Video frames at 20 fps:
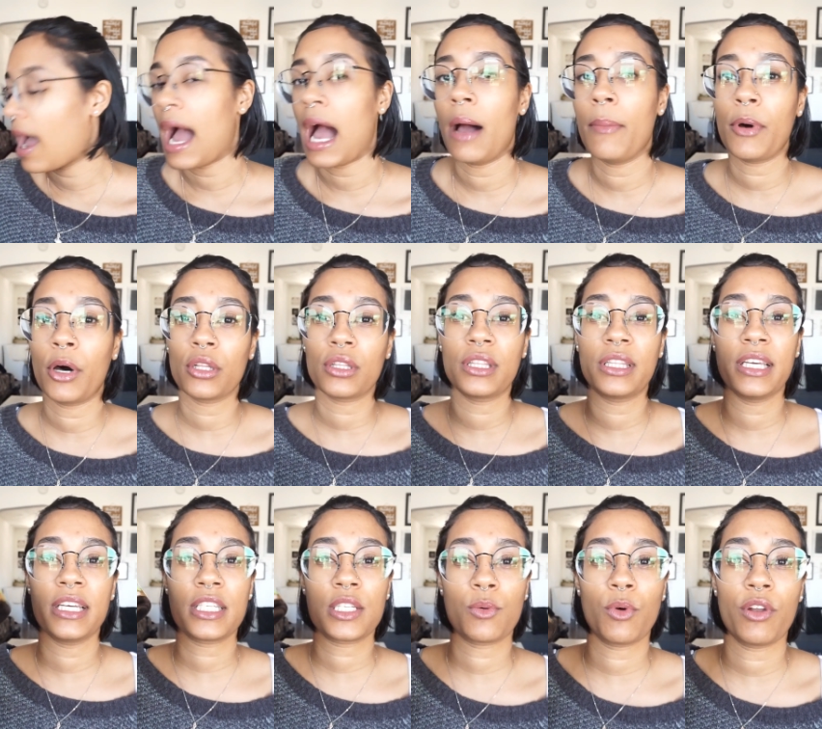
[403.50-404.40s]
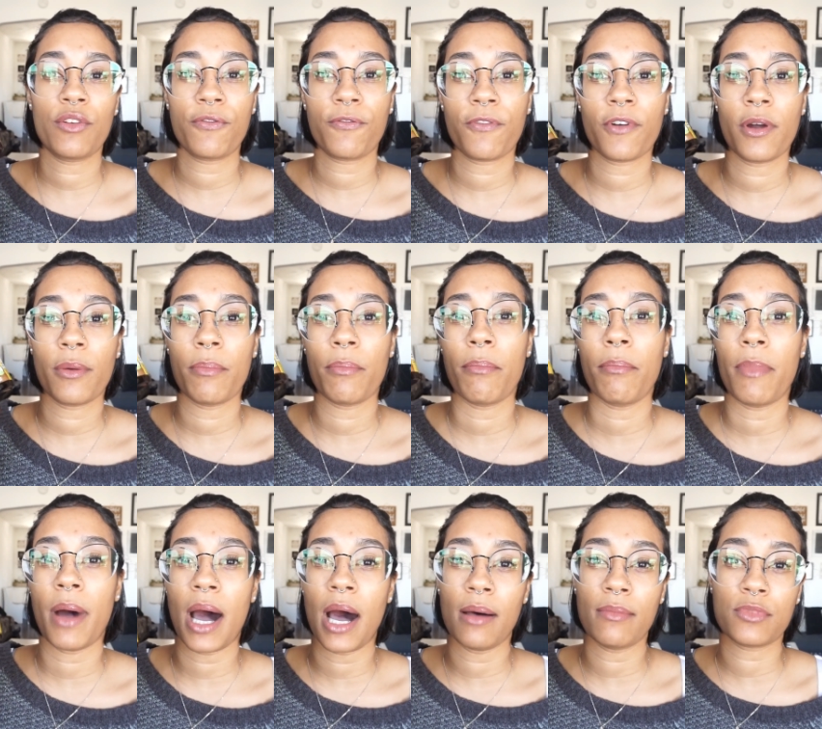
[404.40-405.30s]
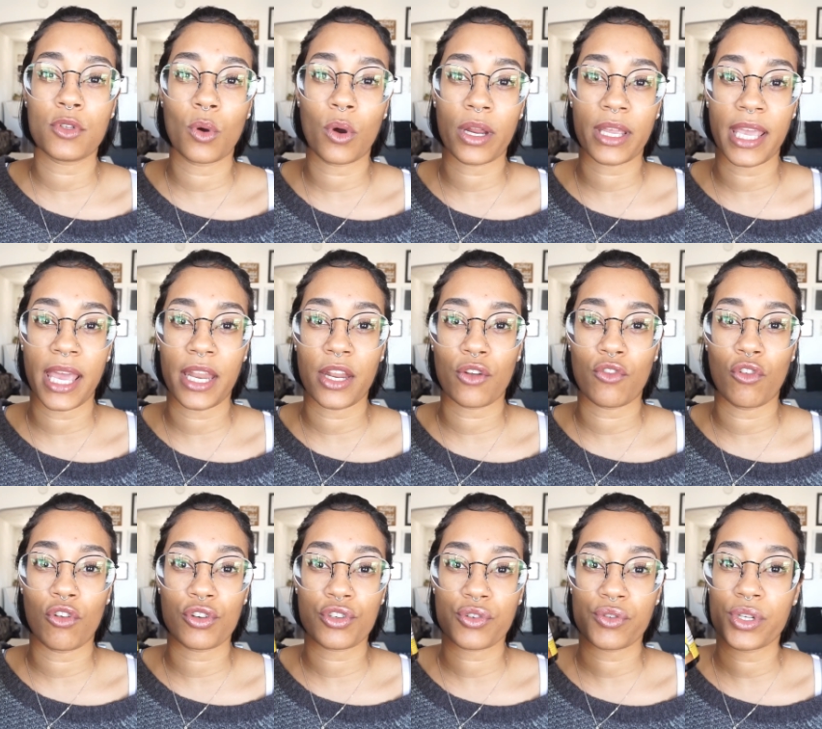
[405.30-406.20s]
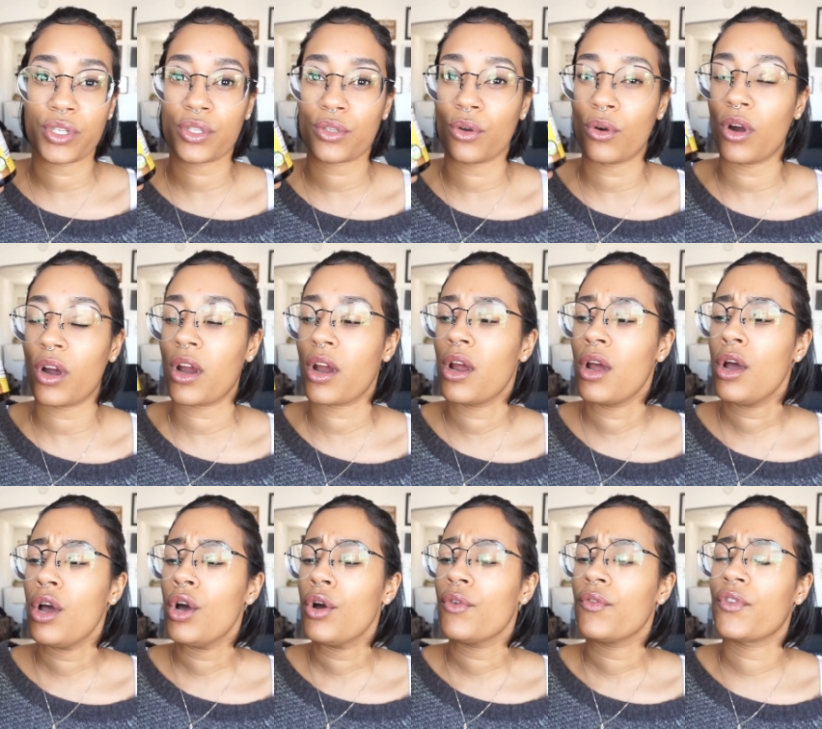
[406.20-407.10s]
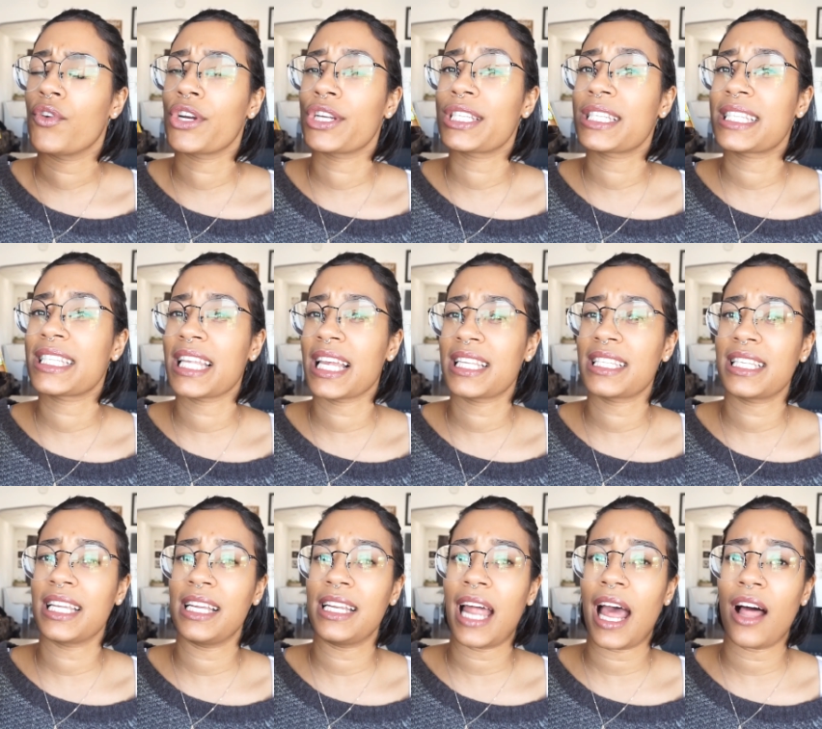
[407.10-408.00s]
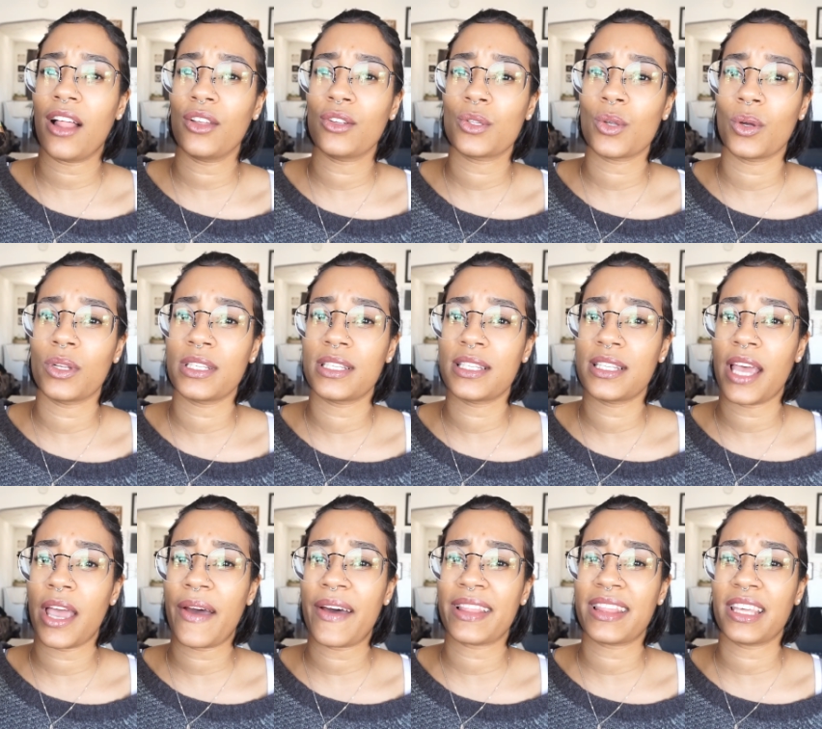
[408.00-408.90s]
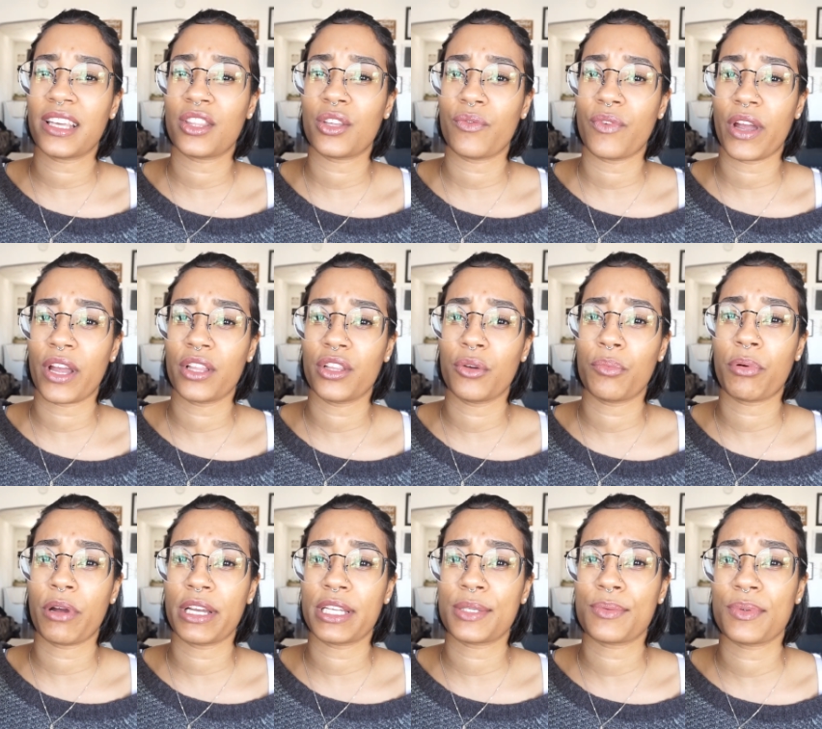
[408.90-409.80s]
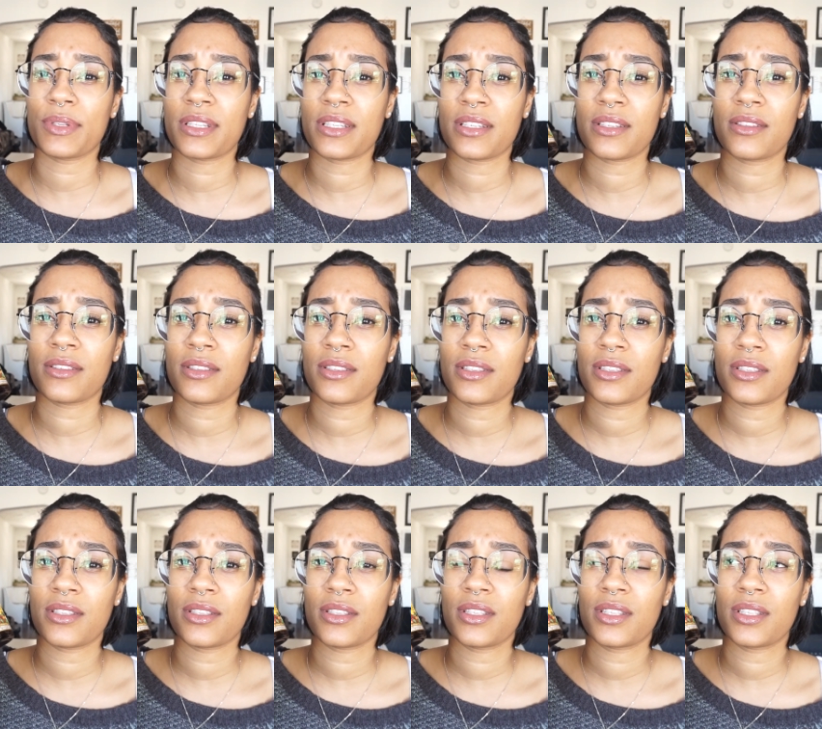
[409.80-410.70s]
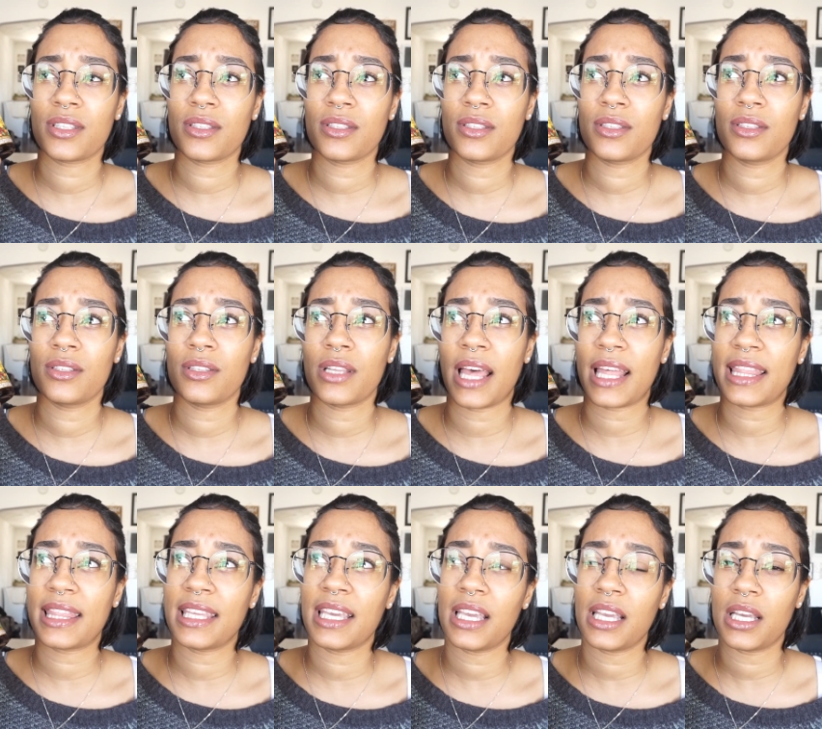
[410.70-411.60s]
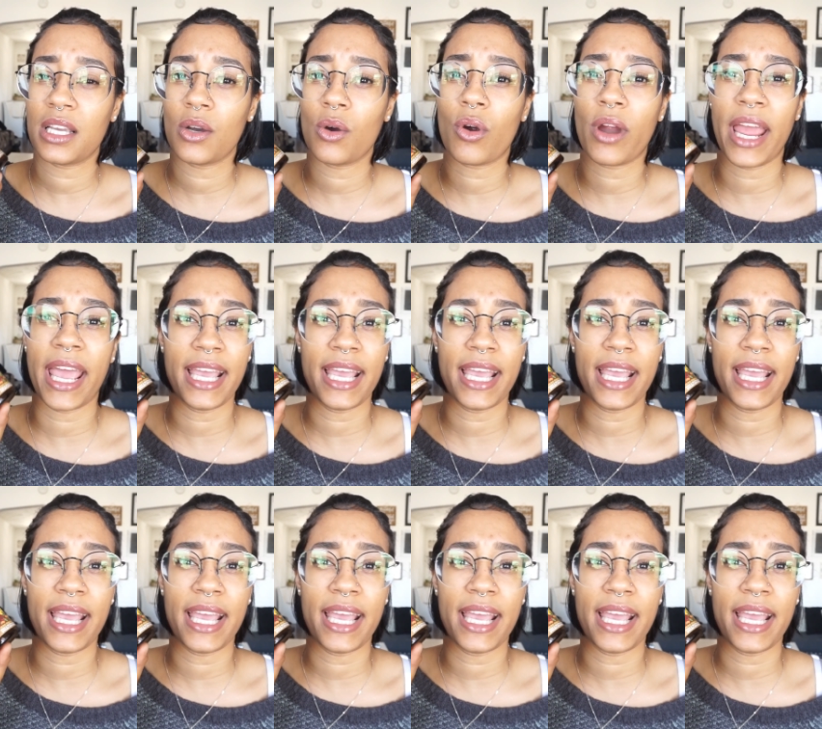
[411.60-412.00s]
I bought this one from Mom's Organic Grocery Store for sixteen dollars on sale. I think the regular price was, I think, or